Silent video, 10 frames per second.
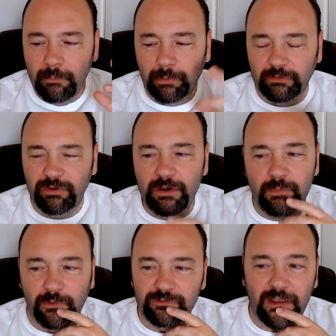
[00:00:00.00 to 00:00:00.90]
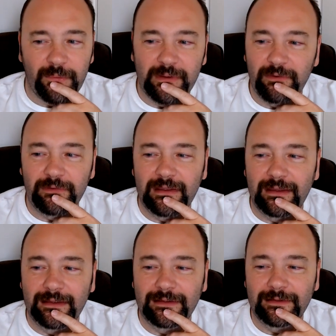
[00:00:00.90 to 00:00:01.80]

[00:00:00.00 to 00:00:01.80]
But I don't know what's going on here.